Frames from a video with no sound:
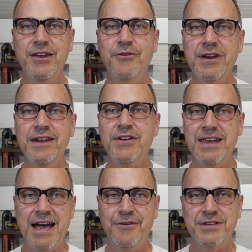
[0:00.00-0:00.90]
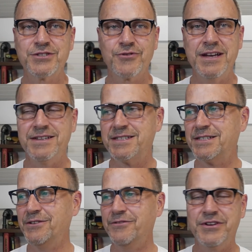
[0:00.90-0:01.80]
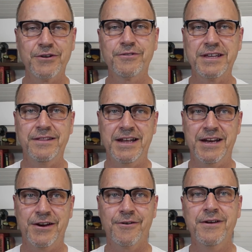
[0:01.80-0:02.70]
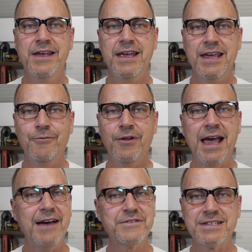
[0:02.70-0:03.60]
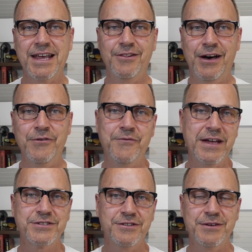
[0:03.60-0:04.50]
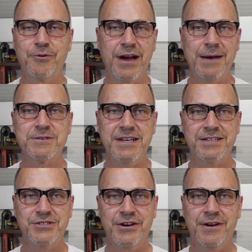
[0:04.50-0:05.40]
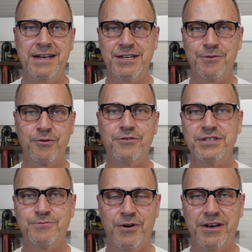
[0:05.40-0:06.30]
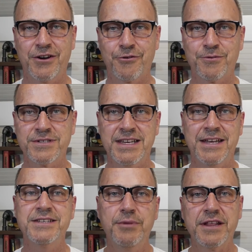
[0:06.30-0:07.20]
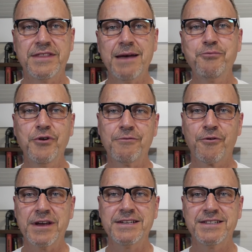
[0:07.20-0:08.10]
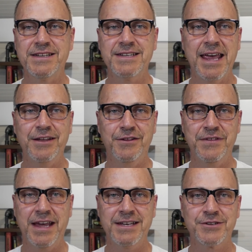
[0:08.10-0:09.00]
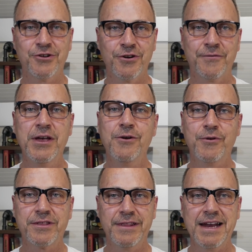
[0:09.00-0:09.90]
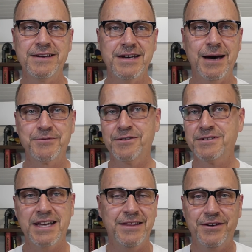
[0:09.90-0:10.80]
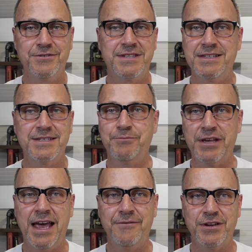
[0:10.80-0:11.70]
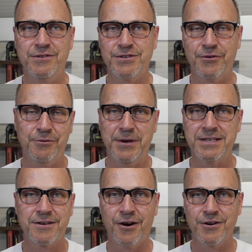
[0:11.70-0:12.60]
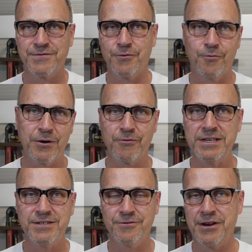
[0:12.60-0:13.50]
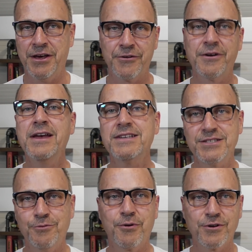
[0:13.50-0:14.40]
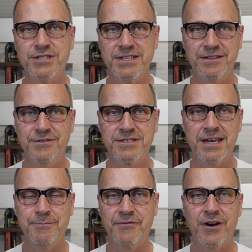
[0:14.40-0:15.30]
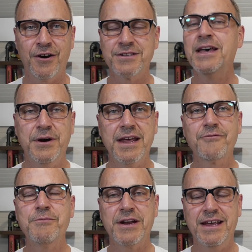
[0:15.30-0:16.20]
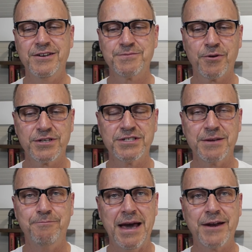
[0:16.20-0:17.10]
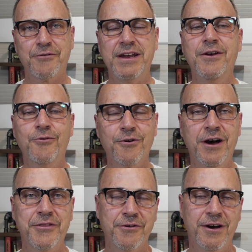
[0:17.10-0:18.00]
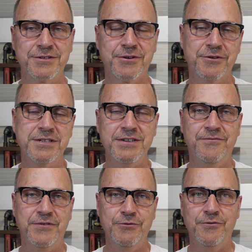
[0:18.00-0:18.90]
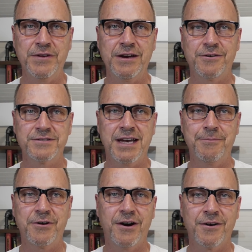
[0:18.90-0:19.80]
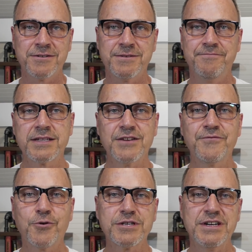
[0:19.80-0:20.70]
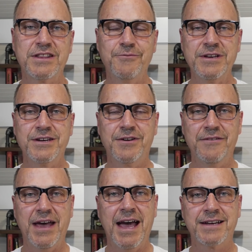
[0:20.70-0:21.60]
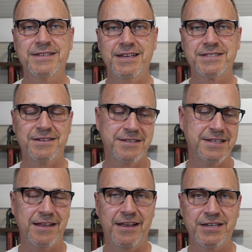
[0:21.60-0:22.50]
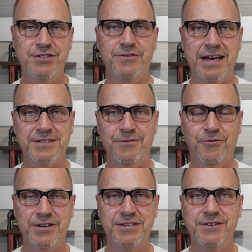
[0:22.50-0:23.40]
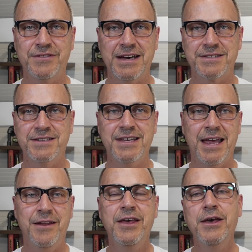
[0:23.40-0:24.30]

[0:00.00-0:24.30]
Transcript: And note, even now, this trend is still nearly linear. It will have to tail off eventually, perhaps next year, as it approaches one hundred percent. But at that point, we're into the tail of the S-curve, with late adopters and those that simply have to use oil-based cars for one reason or another still purchasing those type of cars, but everybody else purchasing battery or other alternative fuel vehicle type cars. It's unfortunate that we don't have access to, say, like two thousand one to two thousand ten,